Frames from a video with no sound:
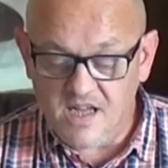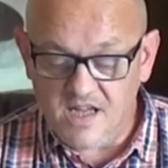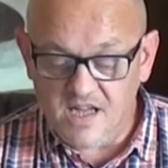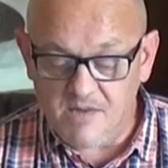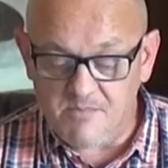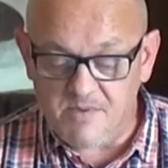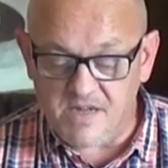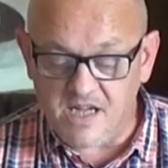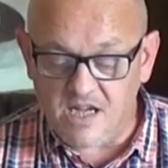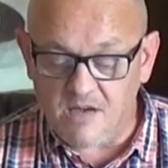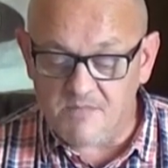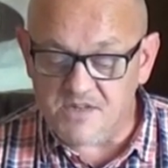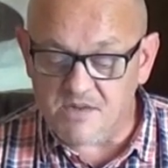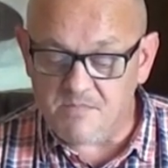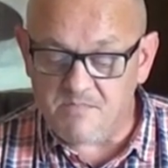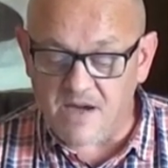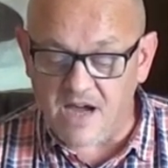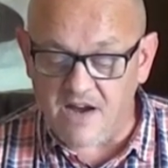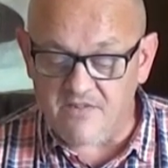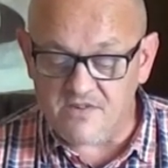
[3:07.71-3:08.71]
it becomes
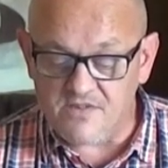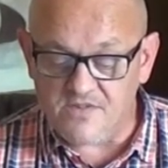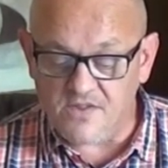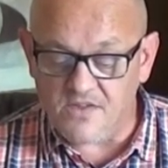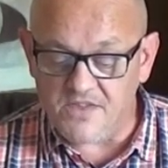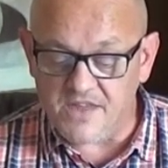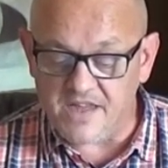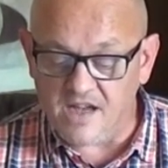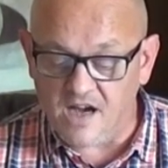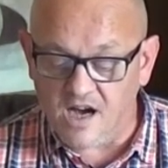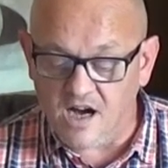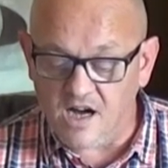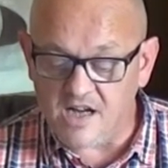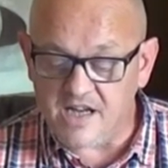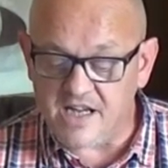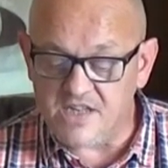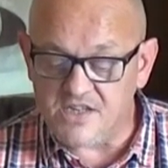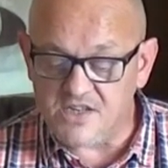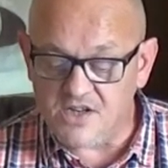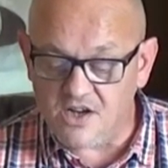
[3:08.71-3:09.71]
apparent that the
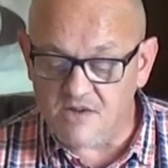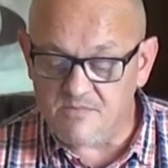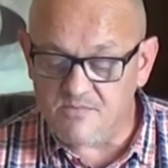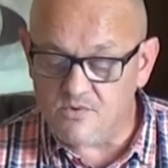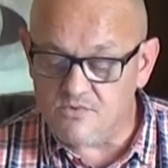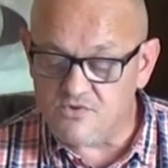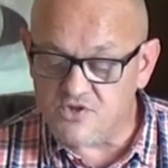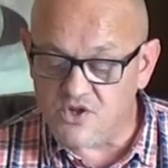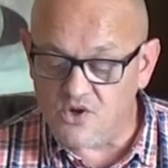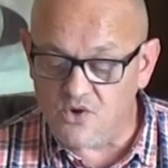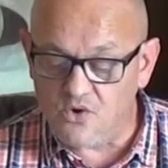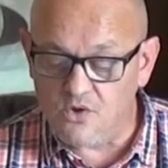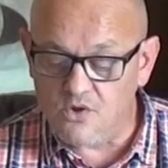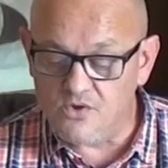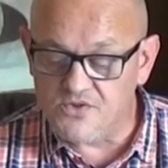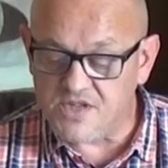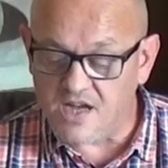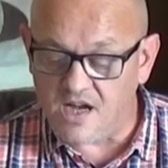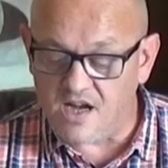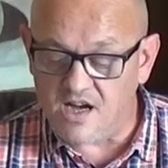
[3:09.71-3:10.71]
archetypal
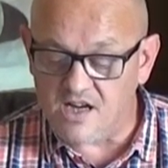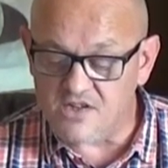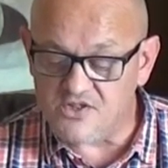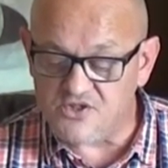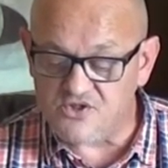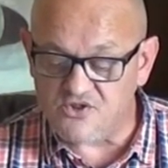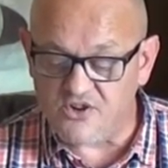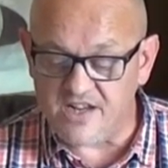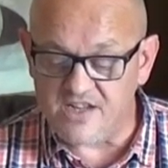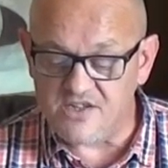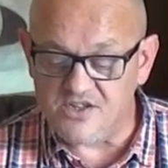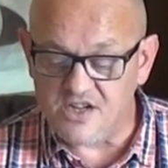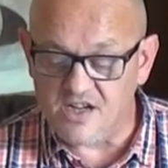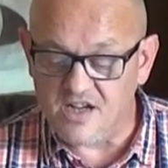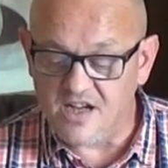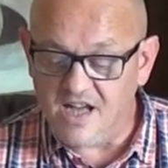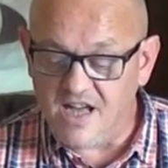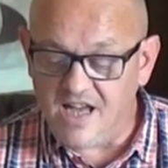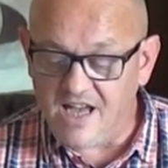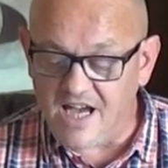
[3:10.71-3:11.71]
tall, dark
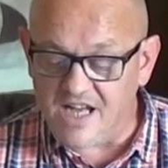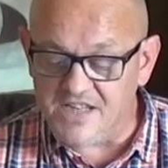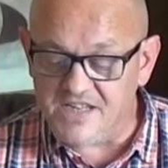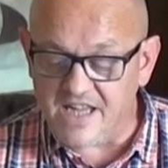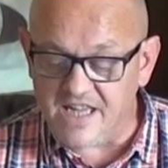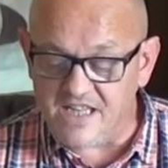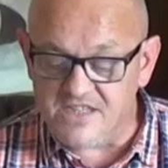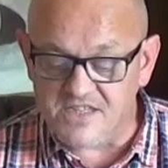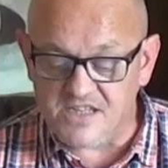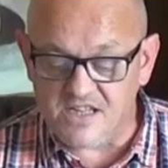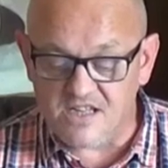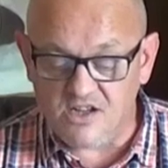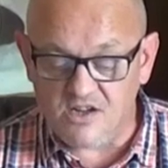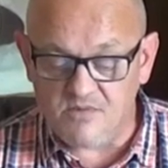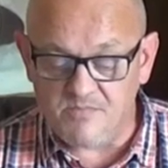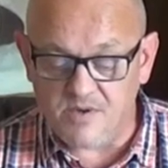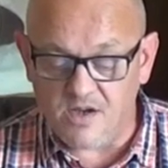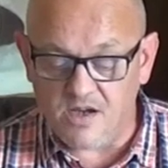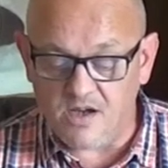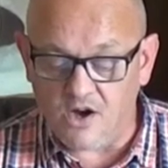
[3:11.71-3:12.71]
stranger and
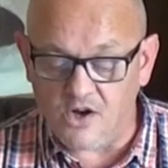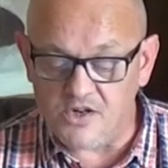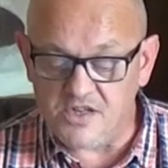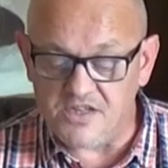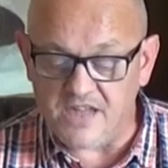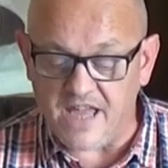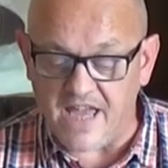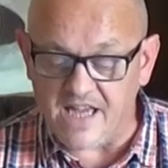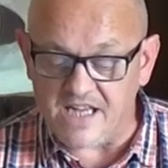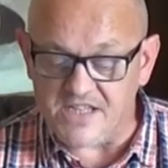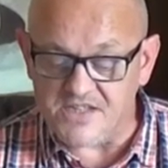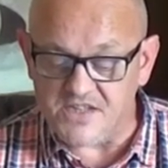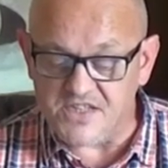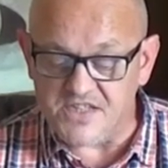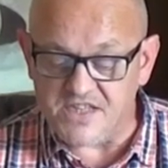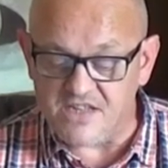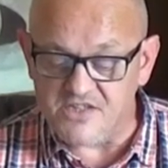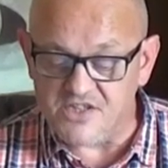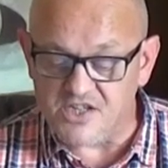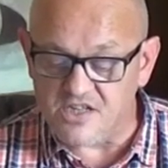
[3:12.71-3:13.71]
interloper on an
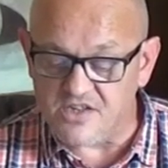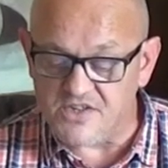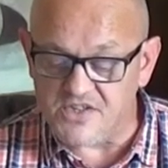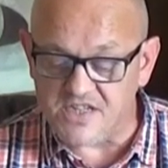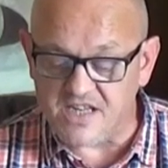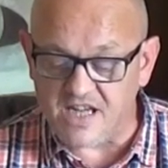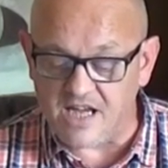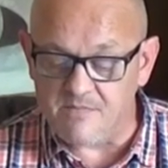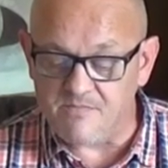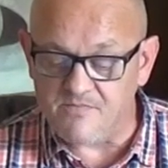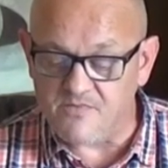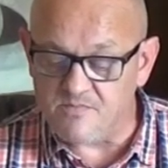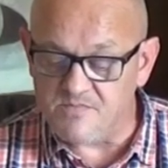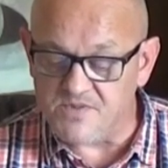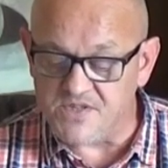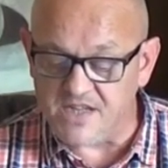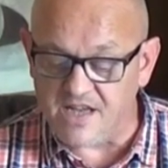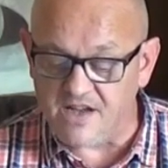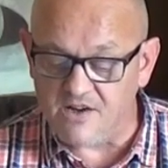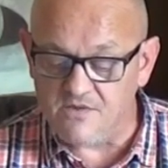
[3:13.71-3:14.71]
existential escape from
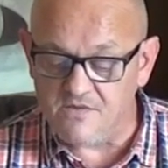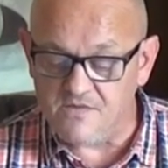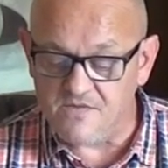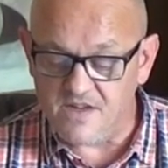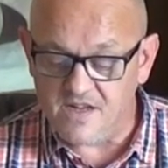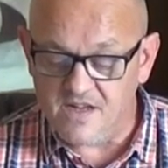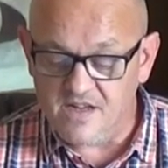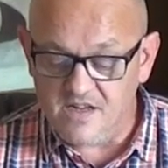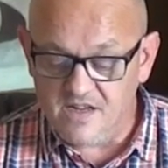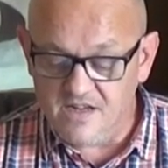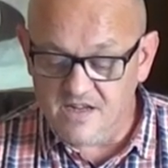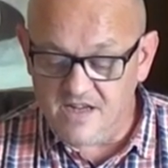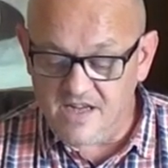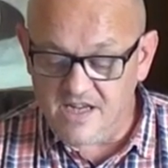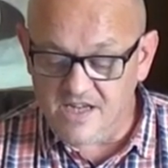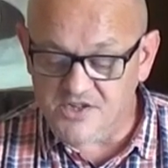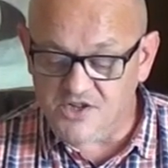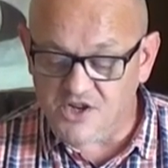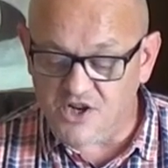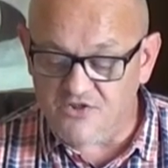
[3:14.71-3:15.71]
self
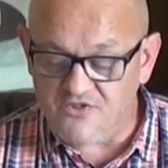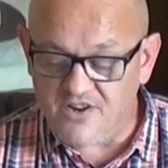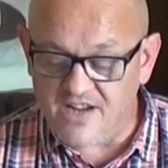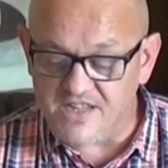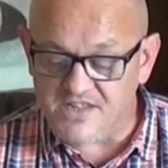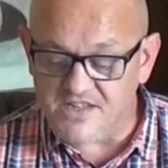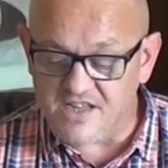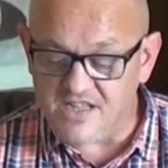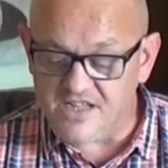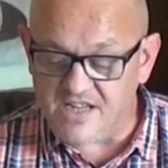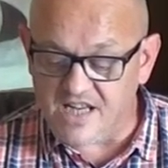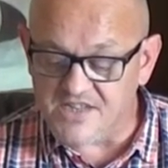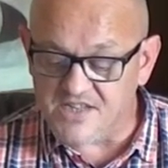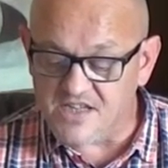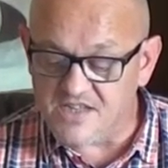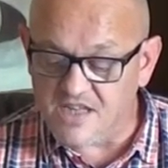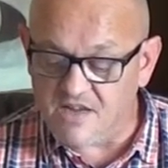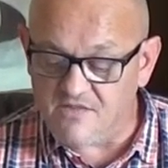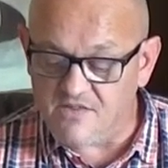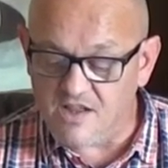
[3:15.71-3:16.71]
is curating yet
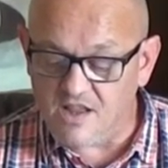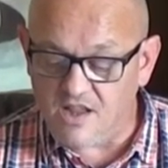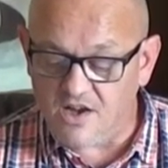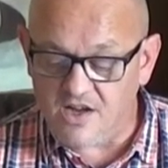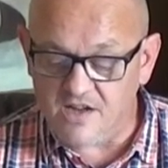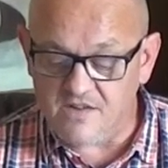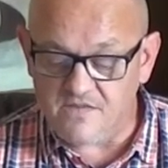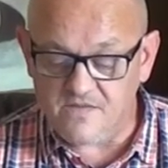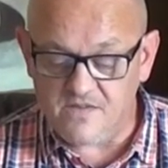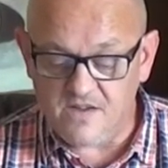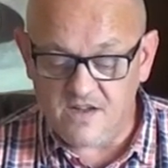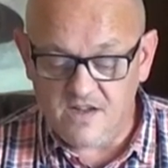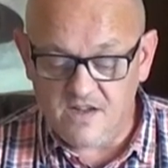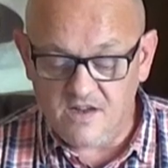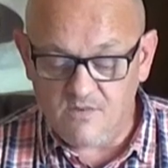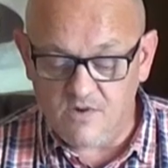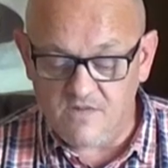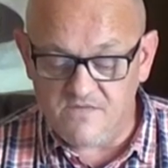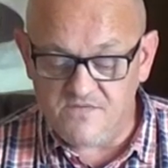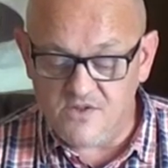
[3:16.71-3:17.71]
another life
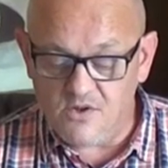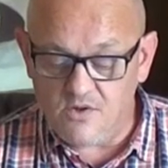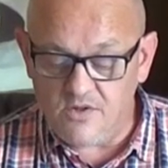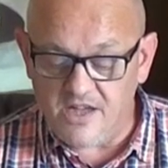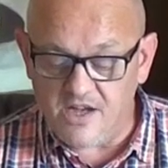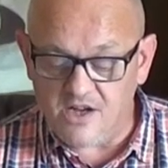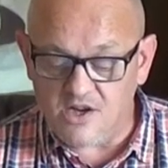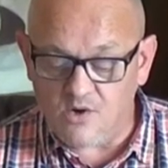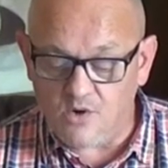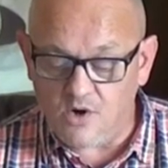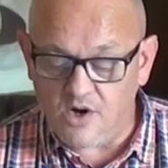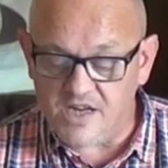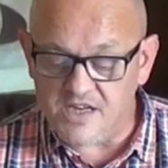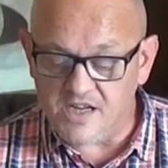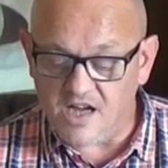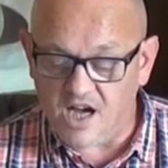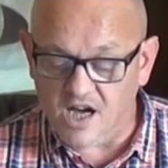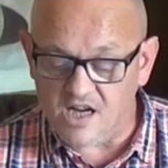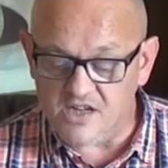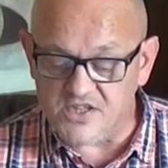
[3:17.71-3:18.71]
with newly acquired
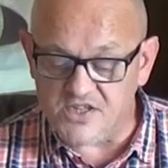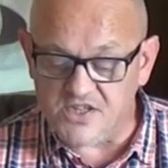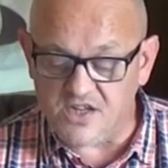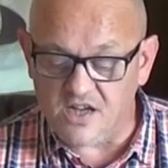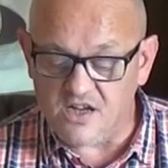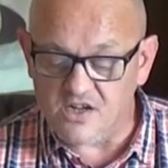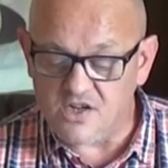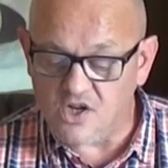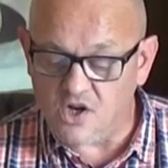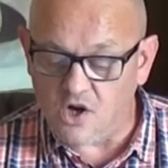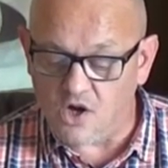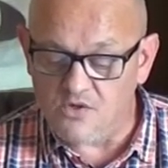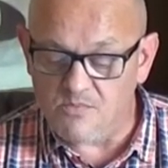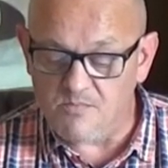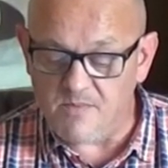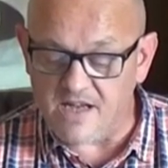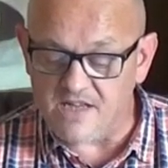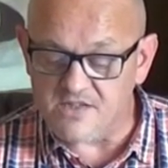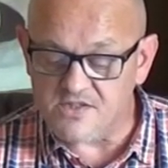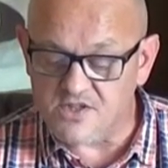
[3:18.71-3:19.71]
huckster,
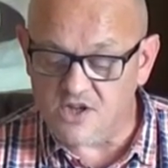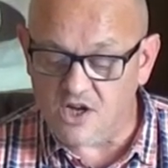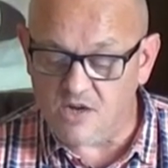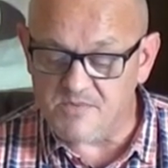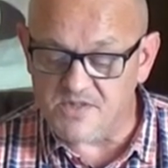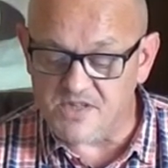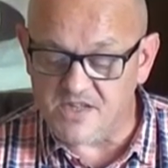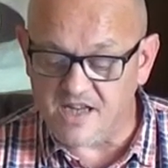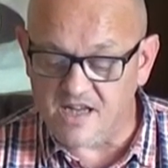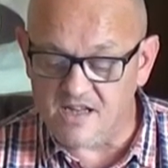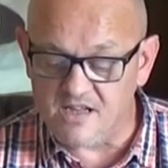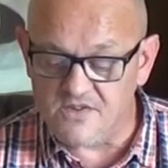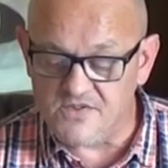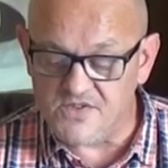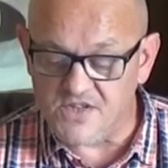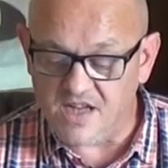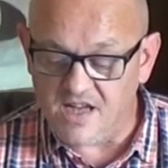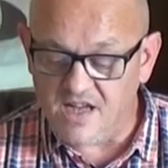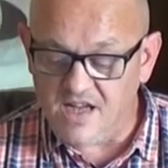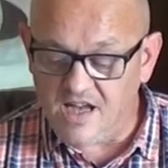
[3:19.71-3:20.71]
conman type
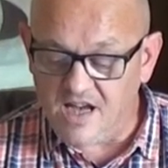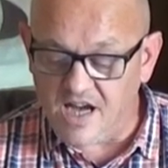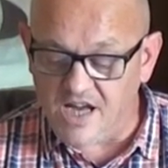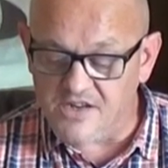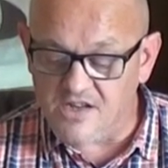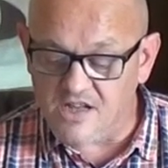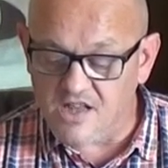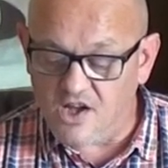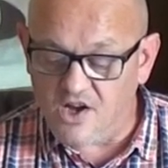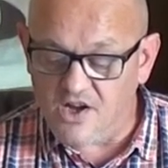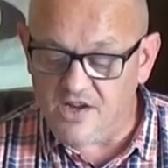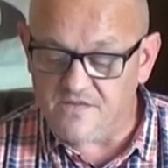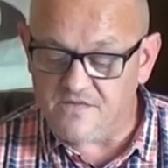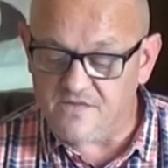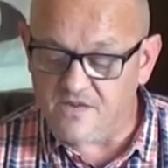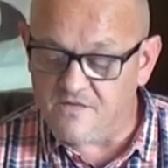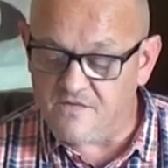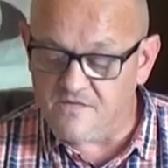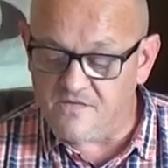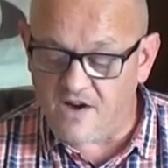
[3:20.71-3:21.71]
skills and a life
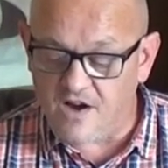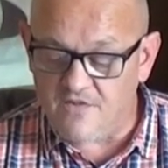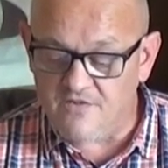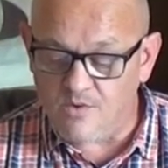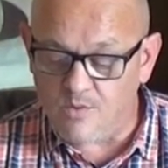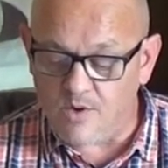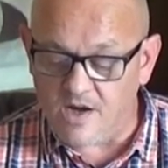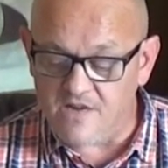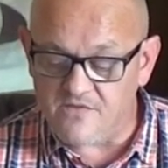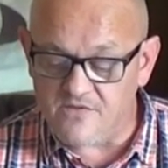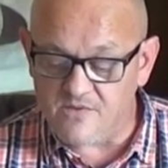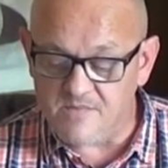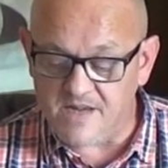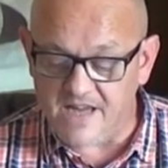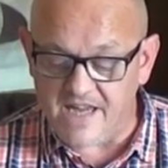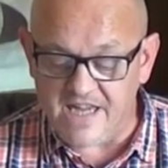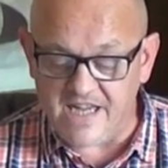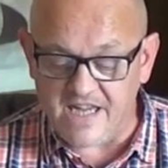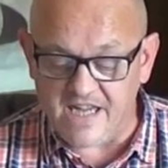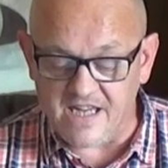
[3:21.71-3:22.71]
far away from
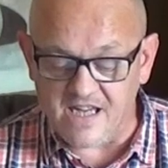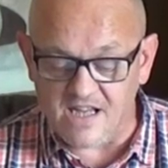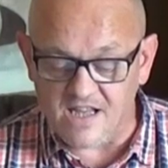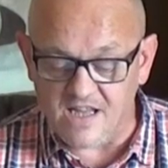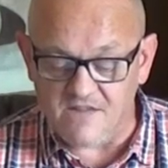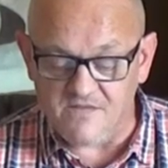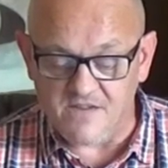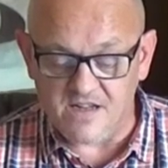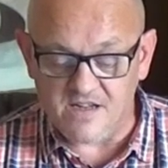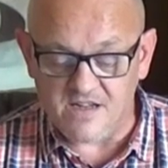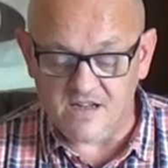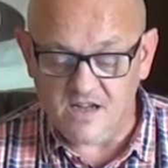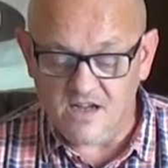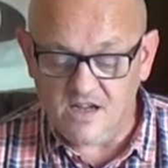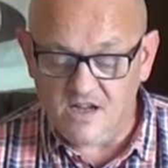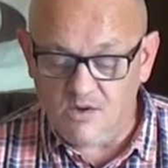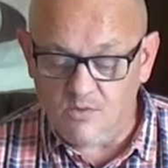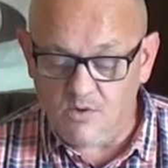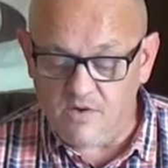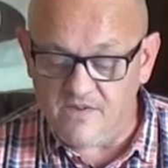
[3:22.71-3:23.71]
eking a living
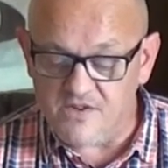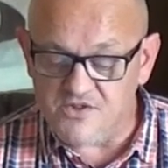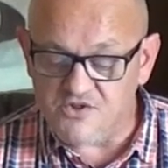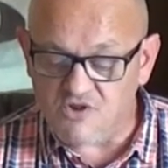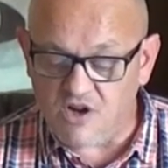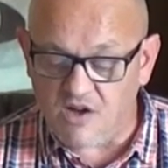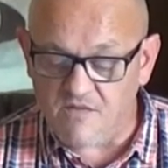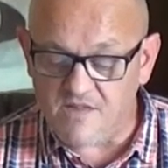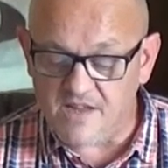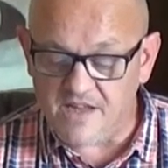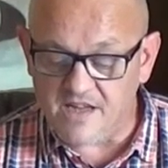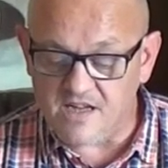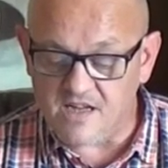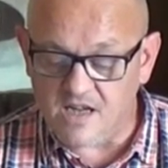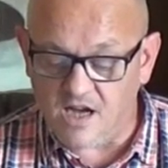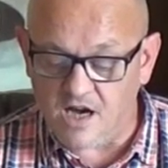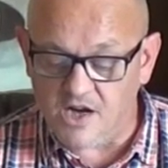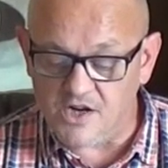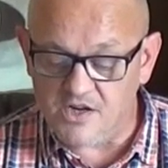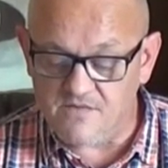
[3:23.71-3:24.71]
with a travelling
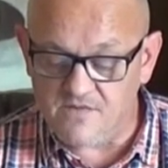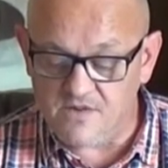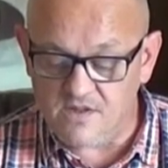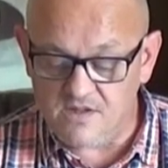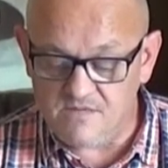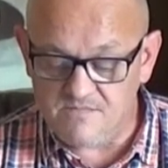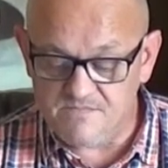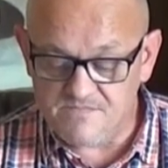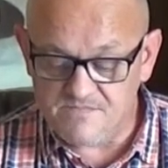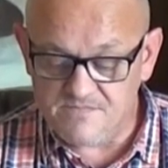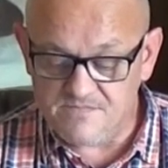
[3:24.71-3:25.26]
carnival.